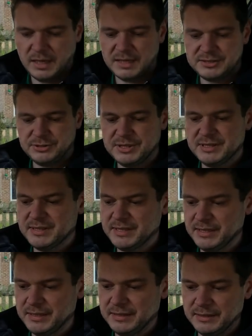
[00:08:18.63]
As you can
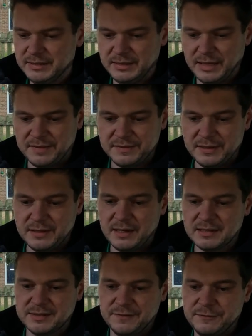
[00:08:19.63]
see, the antenna
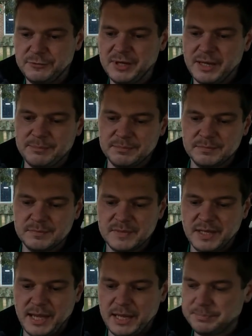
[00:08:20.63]
has a 3M
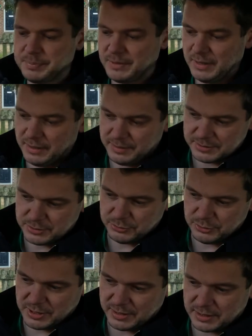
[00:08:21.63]
tape, so
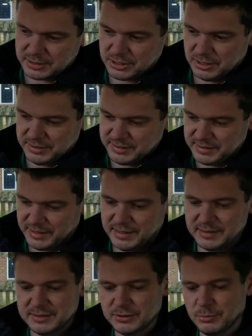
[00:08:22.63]
you can actually
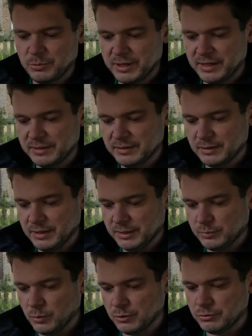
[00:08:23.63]
stick it somewhere and
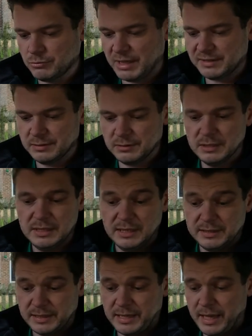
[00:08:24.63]
it won't rattle.
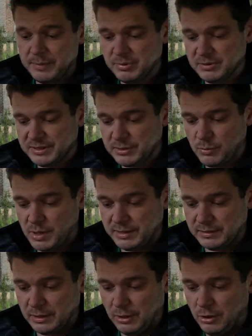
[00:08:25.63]
The cable is
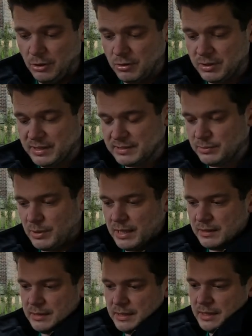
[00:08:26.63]
quite long as
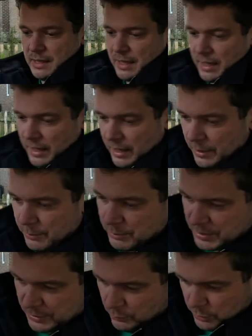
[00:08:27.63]
well,
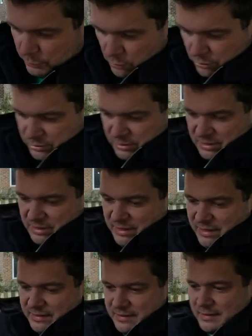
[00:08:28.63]
but we won't
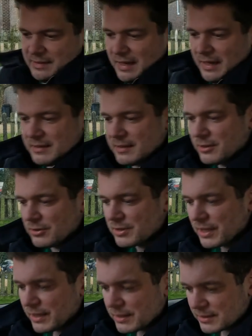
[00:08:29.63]
need that
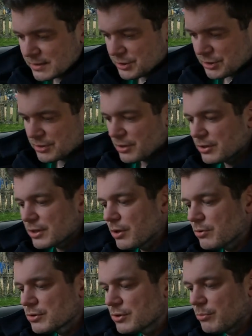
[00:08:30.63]
because it's just gonna
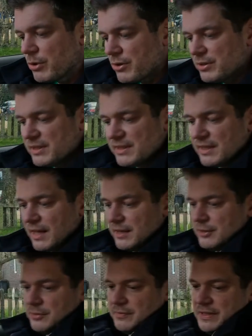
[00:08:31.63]
go somewhere on the
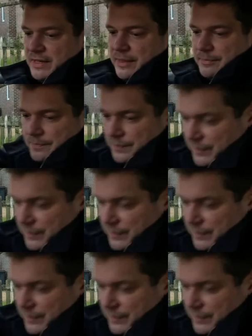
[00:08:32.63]
side over there.